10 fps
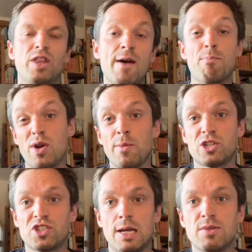they're pretty much
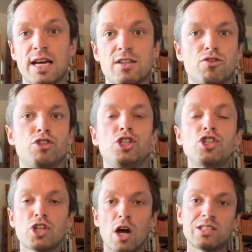the same size as us, you
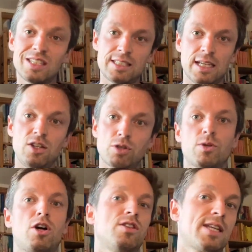start to see some
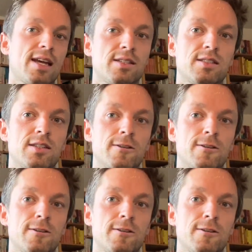context.